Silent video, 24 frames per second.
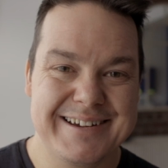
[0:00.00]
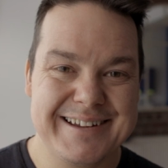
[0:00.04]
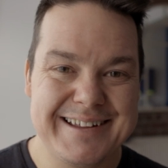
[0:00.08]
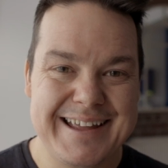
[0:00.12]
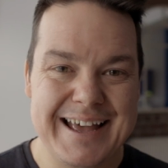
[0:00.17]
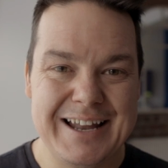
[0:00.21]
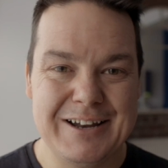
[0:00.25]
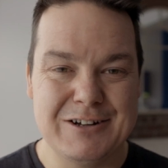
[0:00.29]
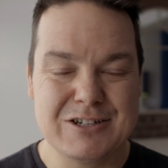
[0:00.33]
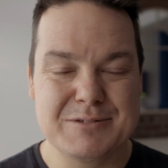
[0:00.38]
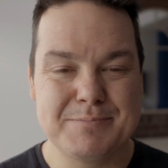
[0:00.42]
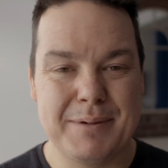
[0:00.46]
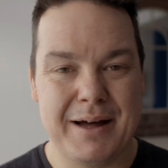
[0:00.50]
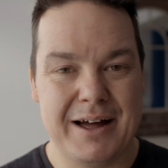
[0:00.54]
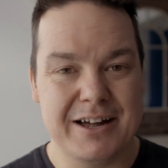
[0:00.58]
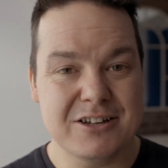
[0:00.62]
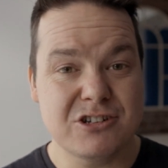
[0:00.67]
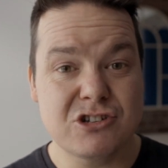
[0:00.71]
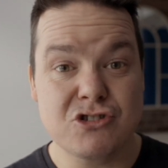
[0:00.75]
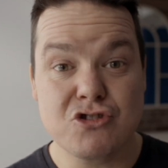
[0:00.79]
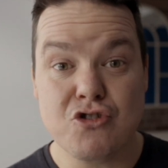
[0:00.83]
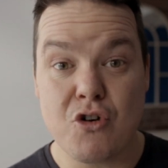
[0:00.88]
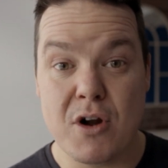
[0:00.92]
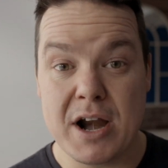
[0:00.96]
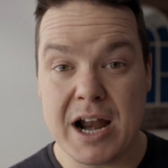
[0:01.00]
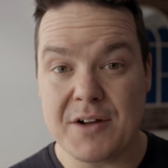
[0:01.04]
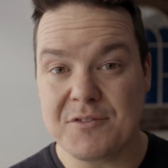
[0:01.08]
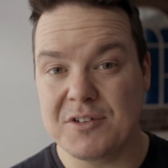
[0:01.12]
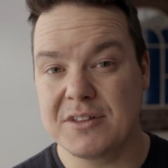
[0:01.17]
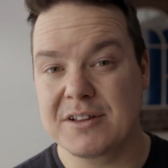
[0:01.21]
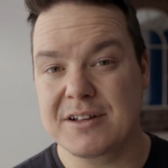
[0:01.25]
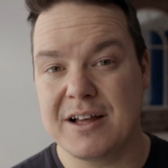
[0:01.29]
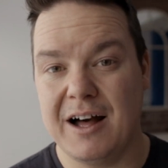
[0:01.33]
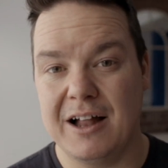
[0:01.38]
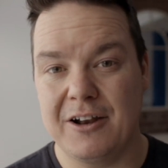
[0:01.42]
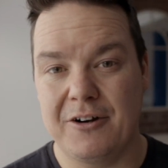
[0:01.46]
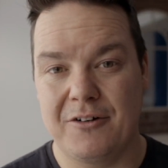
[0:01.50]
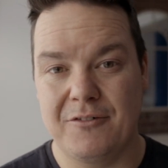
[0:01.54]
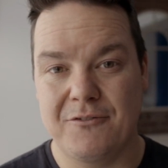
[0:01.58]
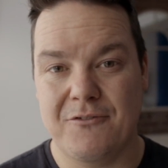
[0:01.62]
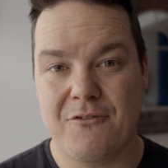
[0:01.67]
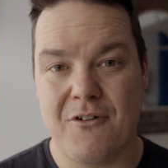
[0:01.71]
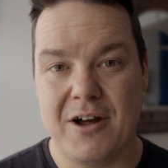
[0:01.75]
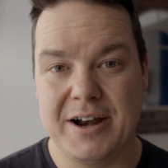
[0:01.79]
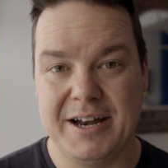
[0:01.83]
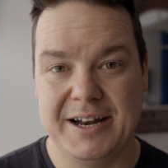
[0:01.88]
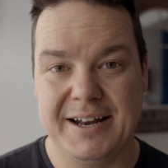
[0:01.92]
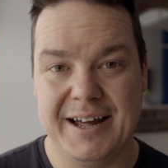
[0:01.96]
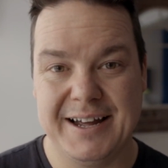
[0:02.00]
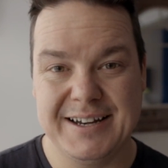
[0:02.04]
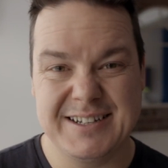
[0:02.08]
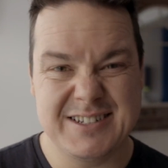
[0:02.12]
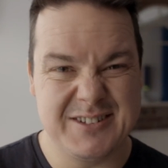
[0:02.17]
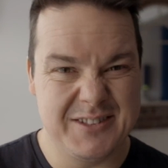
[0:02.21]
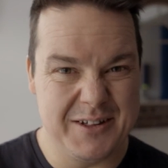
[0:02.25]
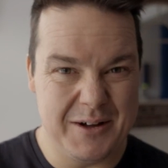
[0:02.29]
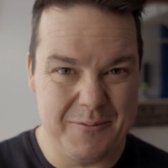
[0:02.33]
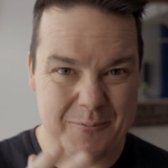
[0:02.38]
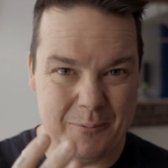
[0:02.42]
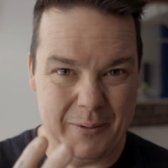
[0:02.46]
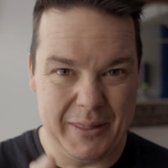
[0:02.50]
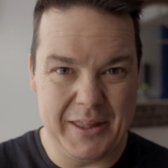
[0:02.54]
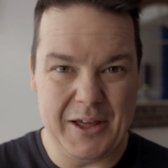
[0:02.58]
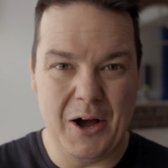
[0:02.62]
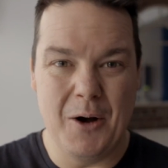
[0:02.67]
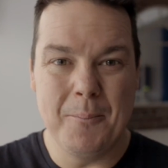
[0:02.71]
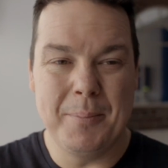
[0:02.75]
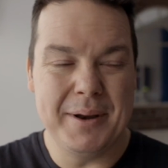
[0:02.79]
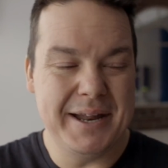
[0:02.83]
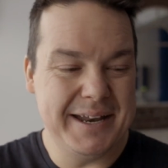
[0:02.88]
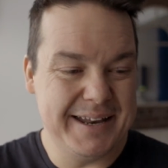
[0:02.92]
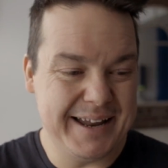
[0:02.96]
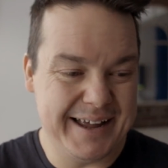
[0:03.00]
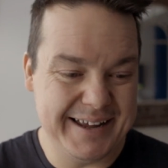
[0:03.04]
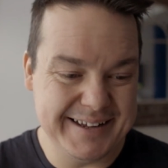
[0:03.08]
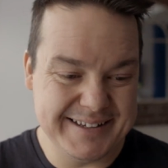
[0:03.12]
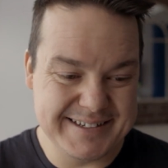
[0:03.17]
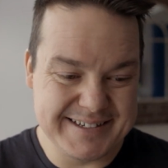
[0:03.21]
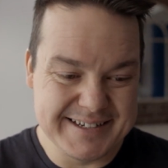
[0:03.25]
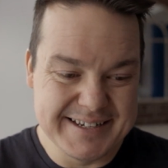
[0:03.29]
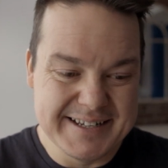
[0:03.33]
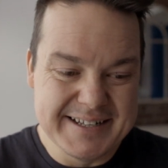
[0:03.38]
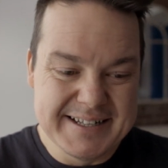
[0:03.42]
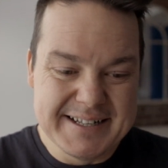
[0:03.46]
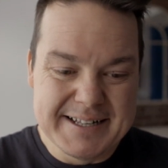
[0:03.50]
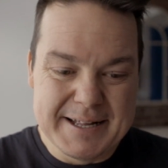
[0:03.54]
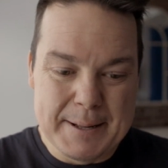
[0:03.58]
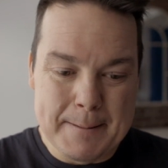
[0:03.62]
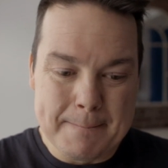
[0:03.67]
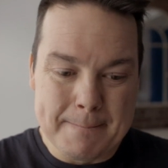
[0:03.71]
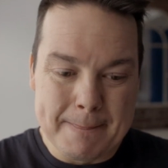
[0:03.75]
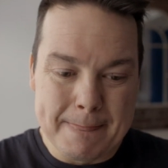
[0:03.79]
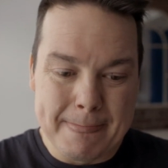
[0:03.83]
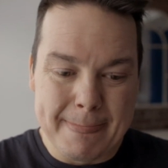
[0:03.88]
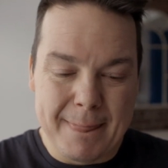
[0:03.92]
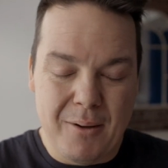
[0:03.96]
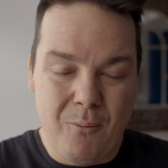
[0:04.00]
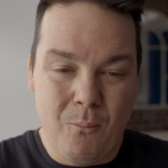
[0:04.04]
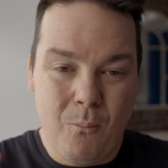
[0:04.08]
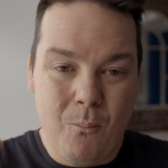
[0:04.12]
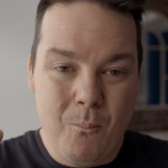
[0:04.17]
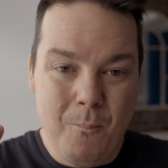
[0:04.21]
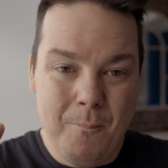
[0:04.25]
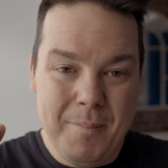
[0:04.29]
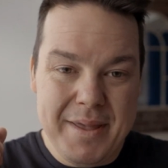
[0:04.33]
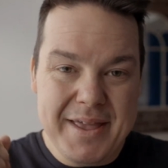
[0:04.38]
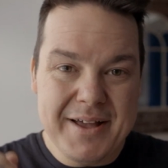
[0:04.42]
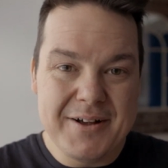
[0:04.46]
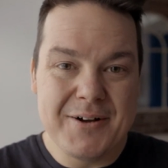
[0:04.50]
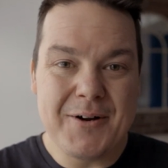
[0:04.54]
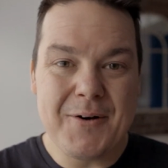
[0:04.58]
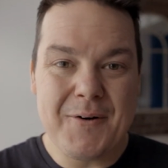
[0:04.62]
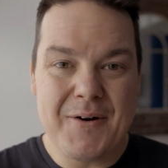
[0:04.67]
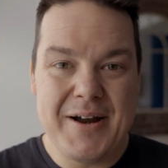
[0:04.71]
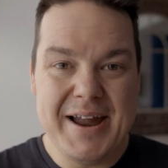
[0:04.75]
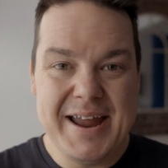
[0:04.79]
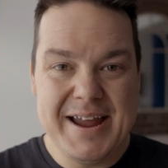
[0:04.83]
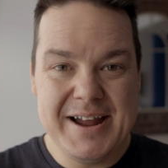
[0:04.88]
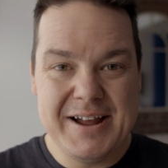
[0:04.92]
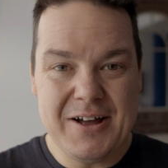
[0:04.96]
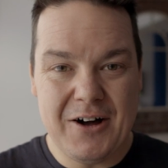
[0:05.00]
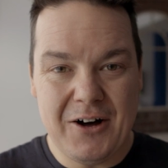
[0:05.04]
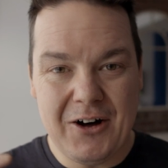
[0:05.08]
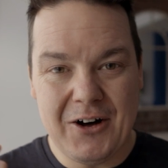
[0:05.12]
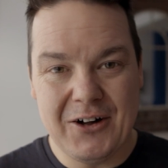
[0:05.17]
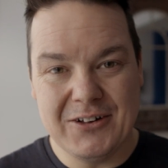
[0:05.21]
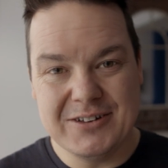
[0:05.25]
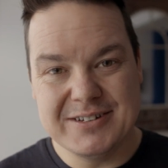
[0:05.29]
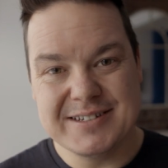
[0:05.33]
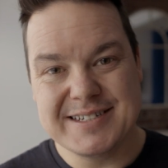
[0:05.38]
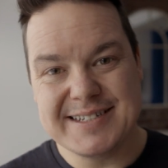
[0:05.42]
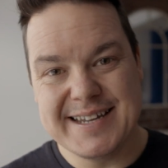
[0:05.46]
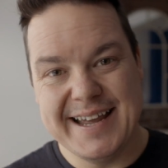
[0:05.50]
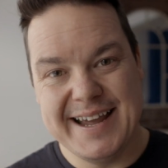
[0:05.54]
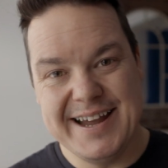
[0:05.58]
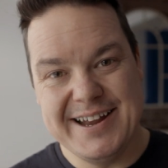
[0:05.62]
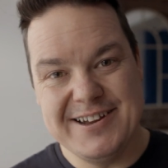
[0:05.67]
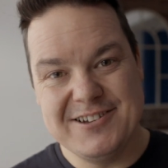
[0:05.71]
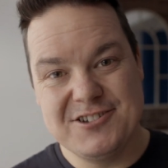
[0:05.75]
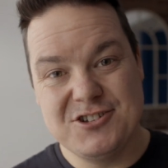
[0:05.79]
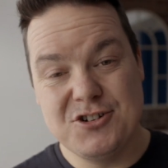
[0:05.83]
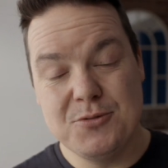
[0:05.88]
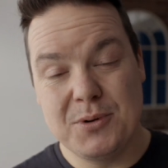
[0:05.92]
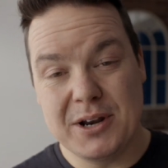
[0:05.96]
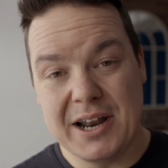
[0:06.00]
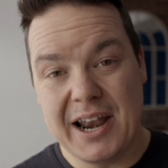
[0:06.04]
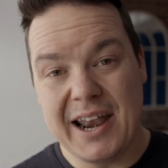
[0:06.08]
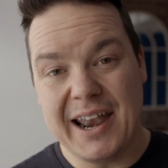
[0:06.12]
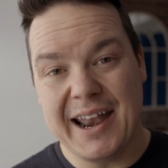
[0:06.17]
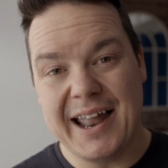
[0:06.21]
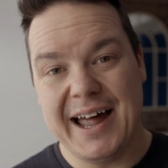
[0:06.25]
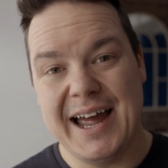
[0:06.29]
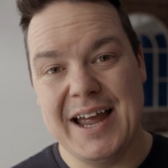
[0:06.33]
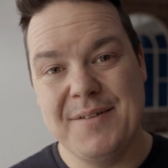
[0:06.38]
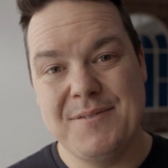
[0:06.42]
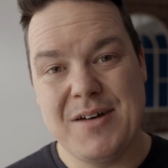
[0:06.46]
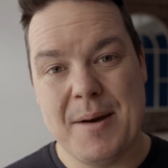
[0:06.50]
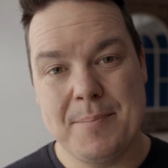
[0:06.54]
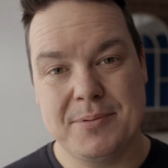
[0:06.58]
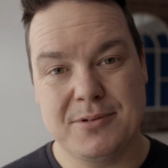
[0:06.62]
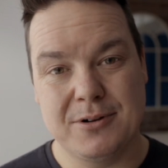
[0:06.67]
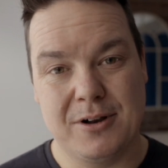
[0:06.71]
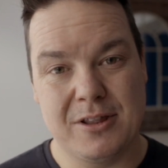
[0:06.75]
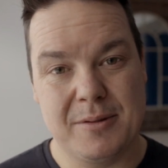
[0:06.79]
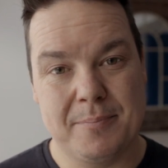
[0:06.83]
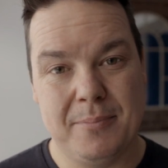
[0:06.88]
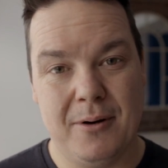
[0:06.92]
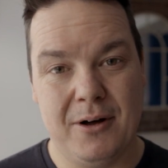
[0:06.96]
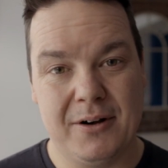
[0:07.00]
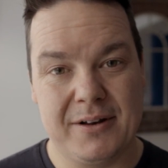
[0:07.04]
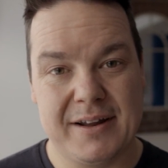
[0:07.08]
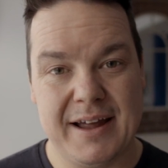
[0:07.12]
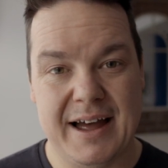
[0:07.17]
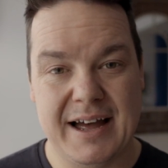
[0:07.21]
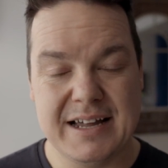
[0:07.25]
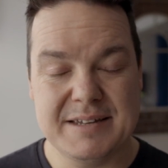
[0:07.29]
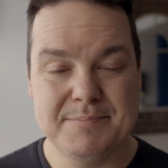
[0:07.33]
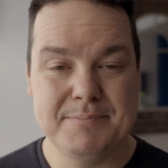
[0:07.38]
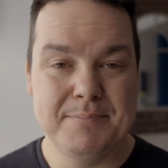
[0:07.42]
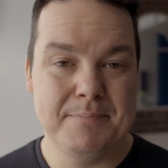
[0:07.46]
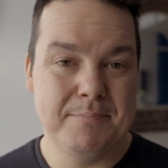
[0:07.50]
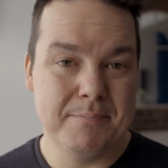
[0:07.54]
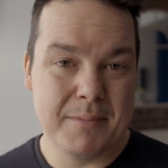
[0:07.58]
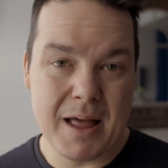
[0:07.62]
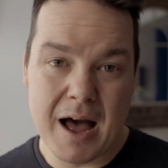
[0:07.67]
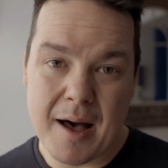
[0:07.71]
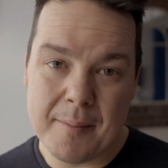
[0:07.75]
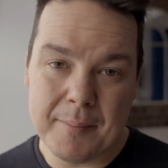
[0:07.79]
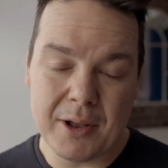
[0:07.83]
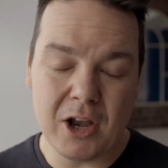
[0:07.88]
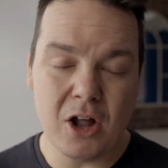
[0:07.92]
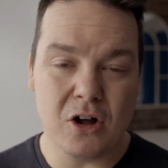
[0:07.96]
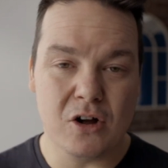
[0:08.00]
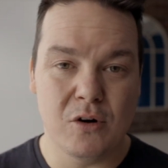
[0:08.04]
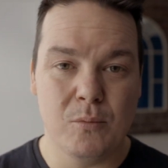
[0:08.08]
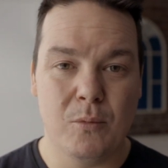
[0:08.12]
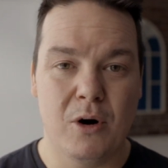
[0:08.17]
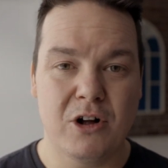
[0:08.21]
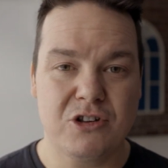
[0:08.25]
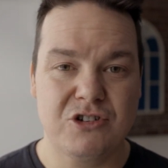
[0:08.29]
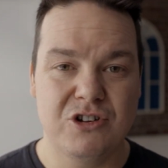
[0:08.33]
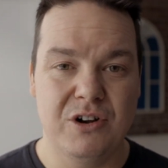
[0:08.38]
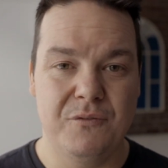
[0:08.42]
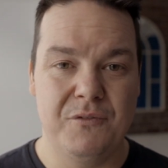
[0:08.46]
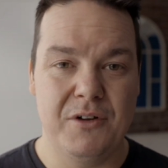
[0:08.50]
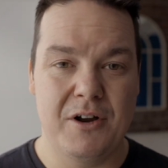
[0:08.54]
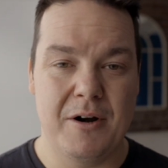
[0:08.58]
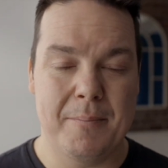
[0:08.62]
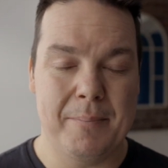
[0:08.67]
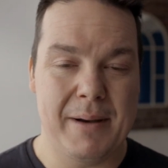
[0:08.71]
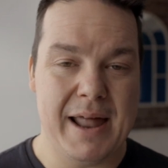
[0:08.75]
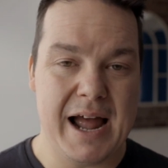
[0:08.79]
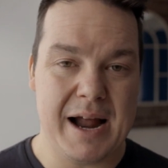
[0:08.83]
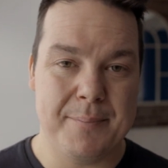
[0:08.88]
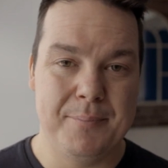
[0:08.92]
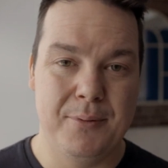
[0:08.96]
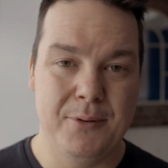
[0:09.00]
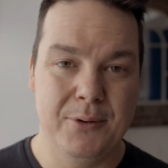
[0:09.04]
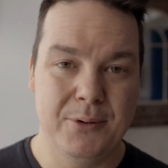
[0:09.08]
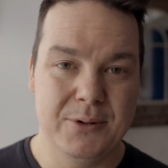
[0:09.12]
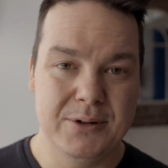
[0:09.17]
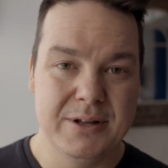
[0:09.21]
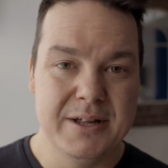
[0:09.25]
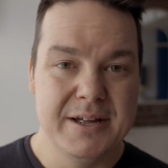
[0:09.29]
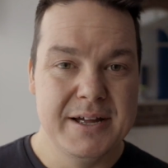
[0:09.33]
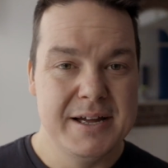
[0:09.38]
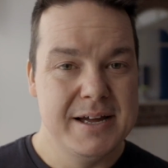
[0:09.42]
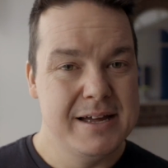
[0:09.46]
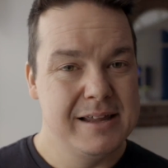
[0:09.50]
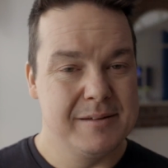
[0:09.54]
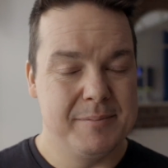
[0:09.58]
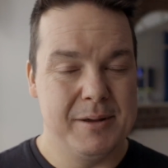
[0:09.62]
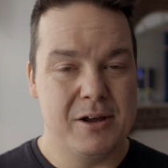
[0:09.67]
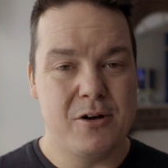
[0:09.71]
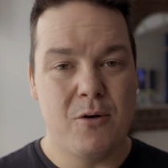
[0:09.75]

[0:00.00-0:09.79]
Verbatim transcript: at Gillows Bar straight after the gala on Friday night. So that when the opening nights, me and Craig on stage doing a live episode of the podcast. Come along and watch it if you're at Blackpool. there be